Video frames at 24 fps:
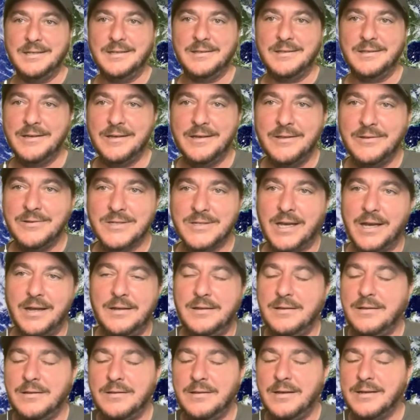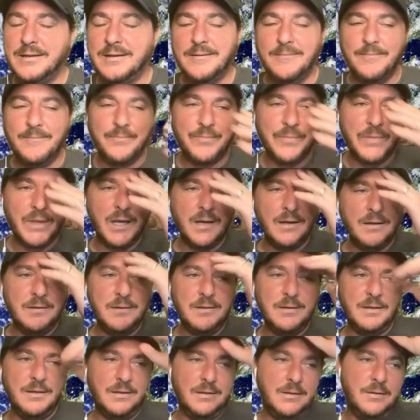it on the other side. Like,
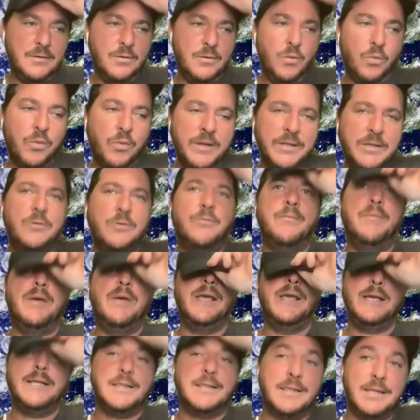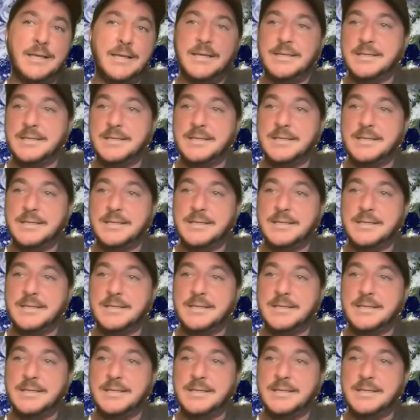when you make